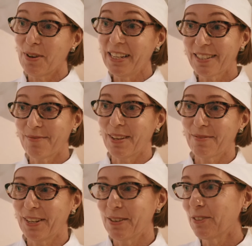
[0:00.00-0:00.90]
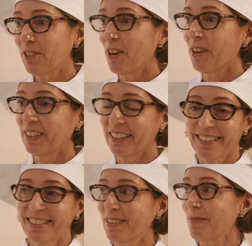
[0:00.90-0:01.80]
wait to make my own chocolate.
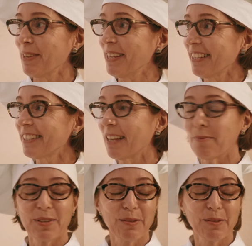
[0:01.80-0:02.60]
It's going to be something